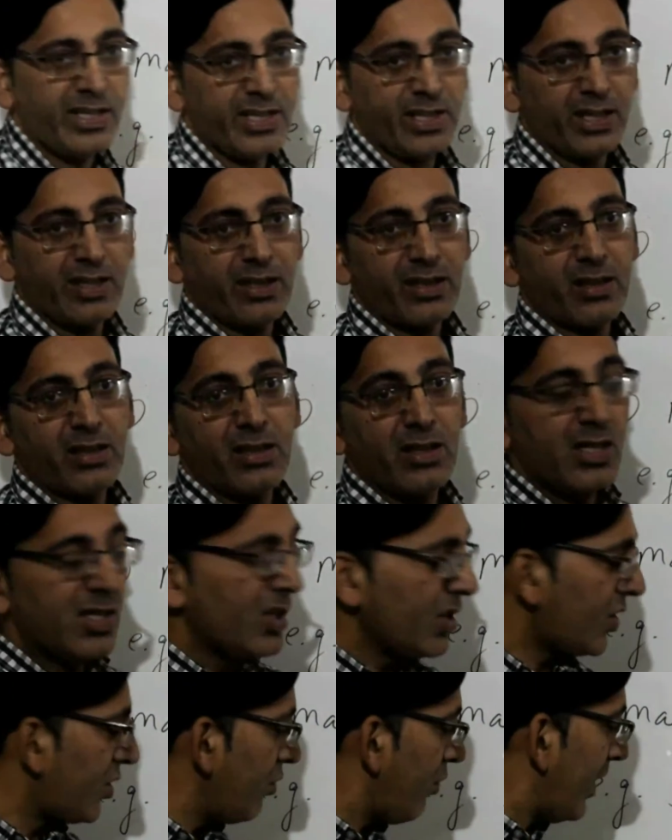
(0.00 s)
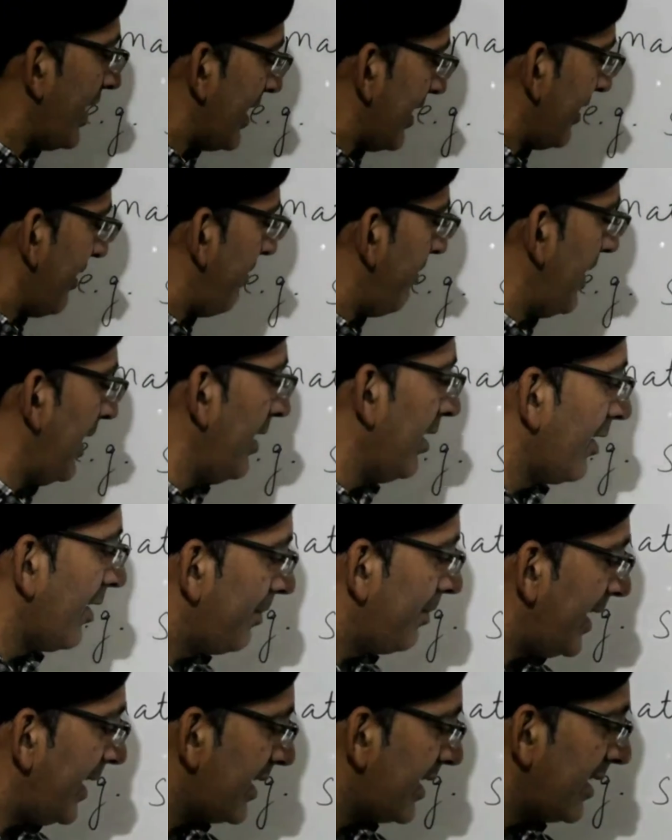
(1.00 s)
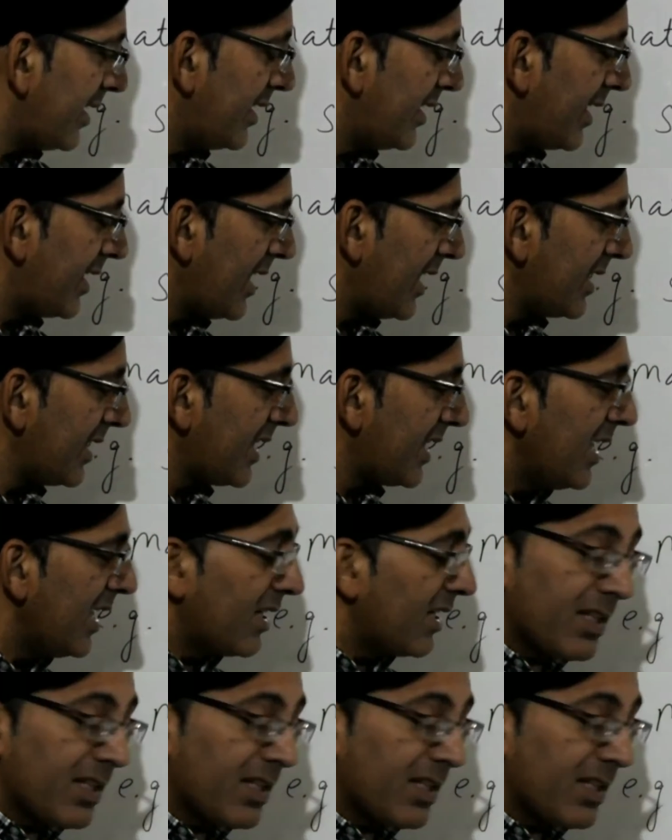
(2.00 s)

here. So what is the meaning of this sentence?